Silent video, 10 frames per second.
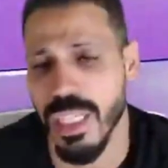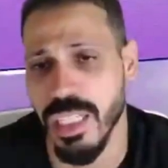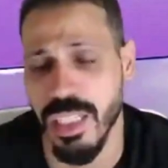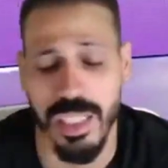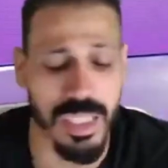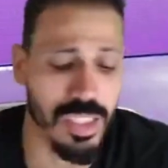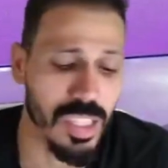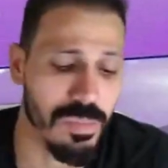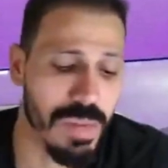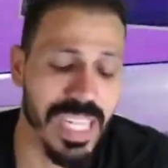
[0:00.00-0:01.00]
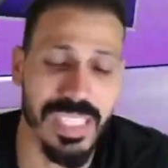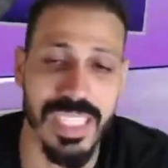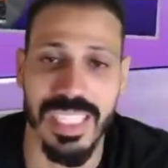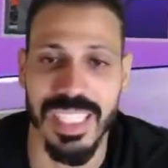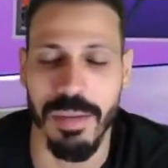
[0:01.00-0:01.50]
Nothing's good about
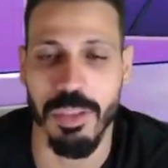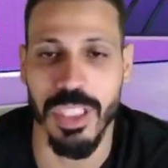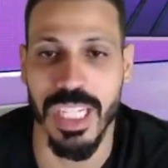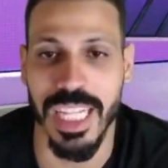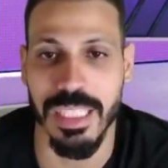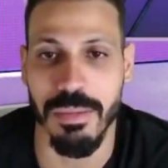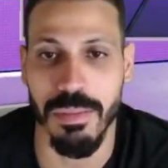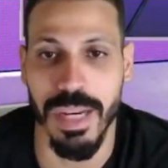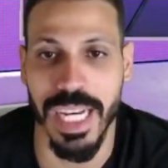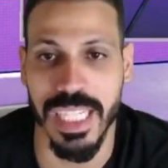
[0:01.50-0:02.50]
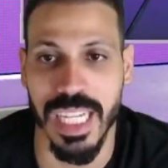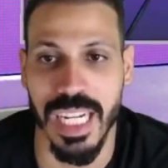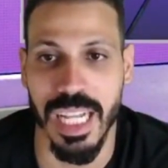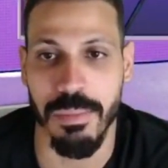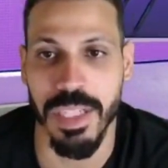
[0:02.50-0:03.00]
this. I'm just glad to be back,
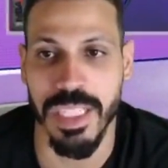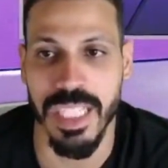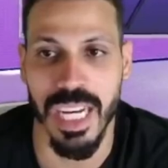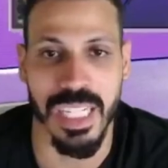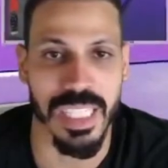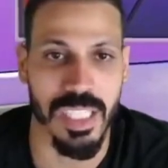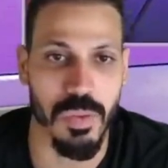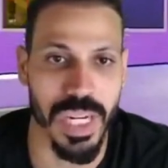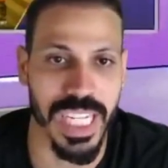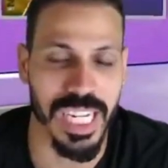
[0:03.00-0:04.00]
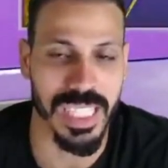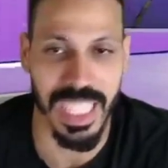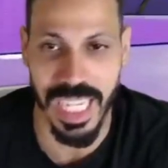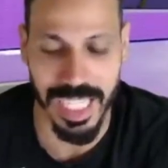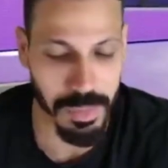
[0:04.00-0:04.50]
y'all. I missed y'all. And this is what I get out the
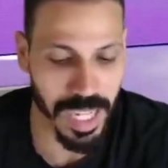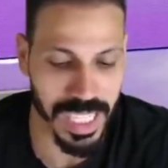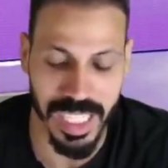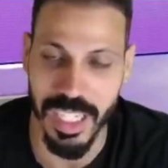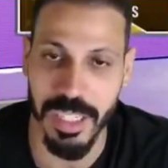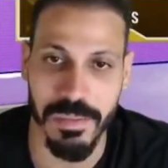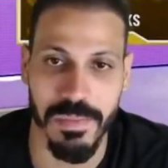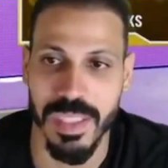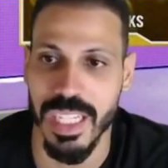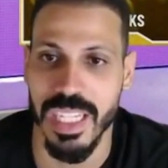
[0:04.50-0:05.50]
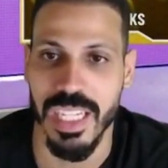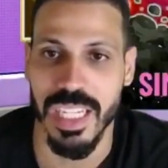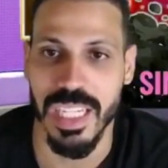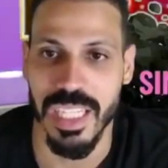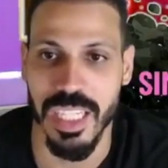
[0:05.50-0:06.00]
KD pack. Yup.
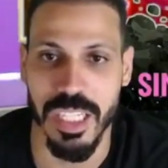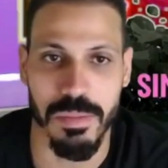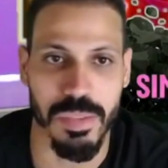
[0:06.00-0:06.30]
Yup.